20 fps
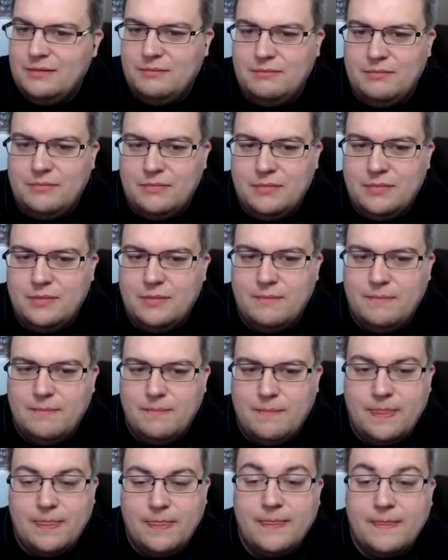
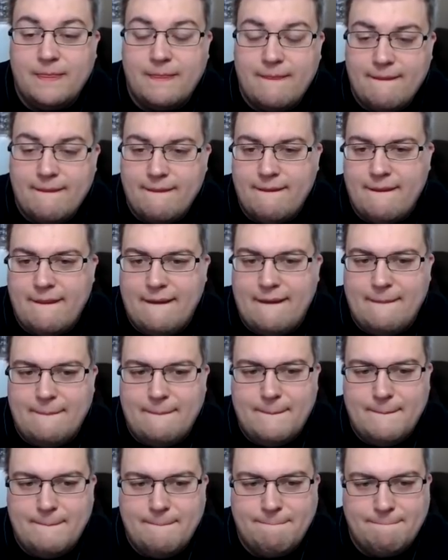
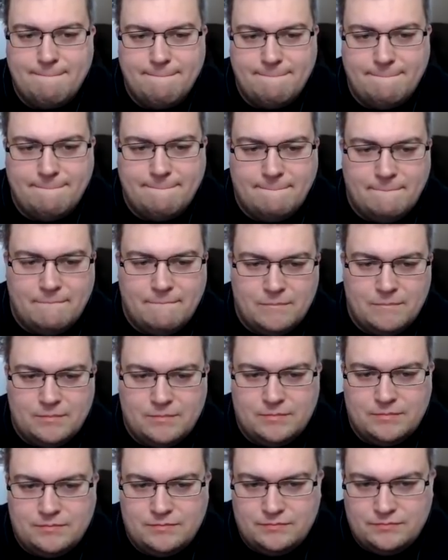
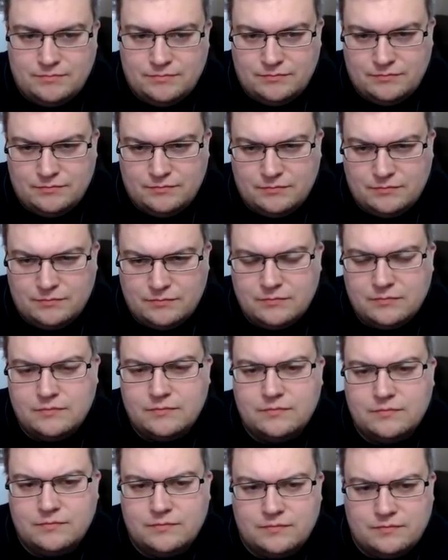
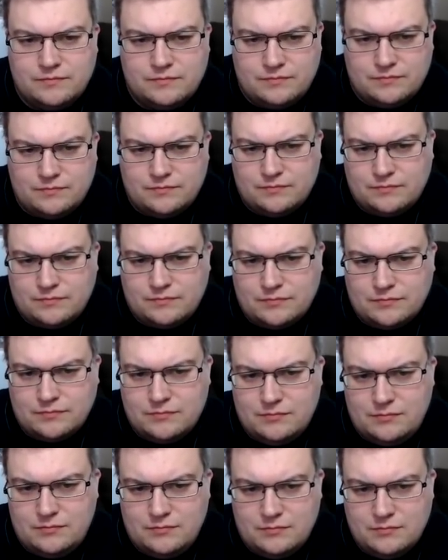
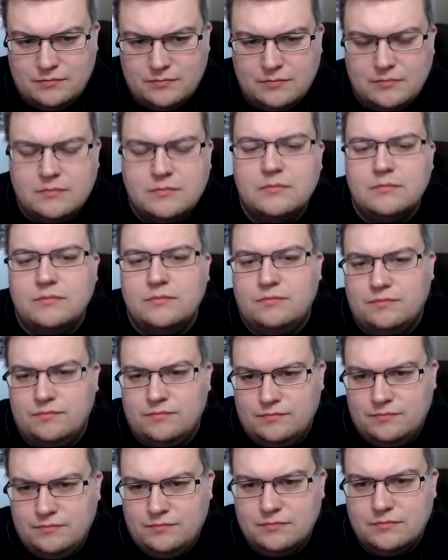
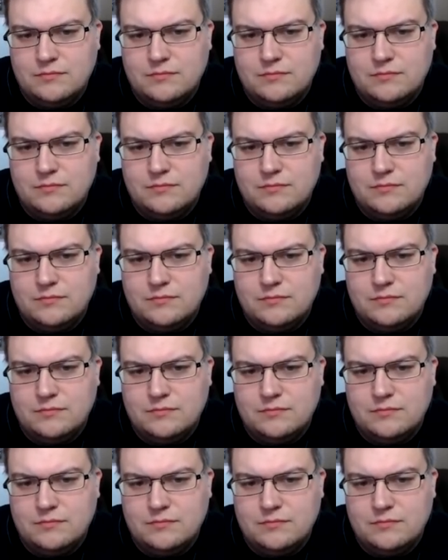The person shown says nothing.